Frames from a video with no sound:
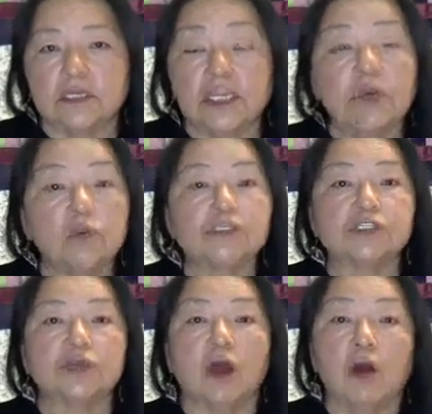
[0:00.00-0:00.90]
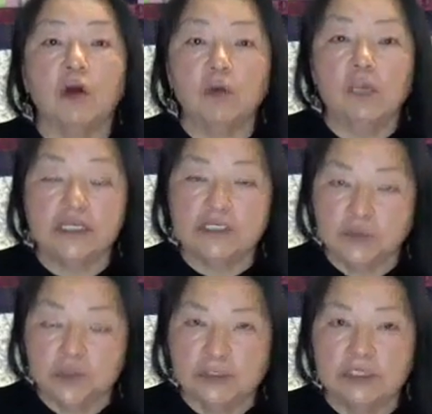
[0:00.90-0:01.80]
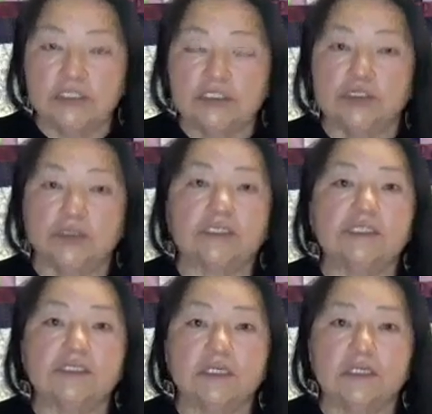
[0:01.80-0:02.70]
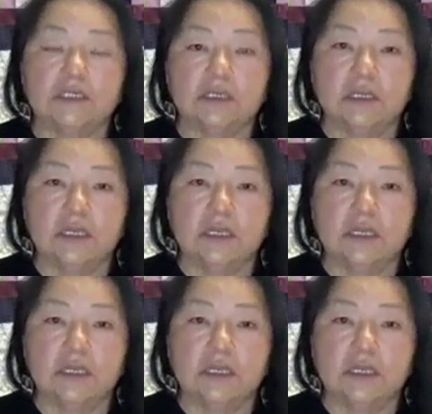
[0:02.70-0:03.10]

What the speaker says: he was always willing to listen,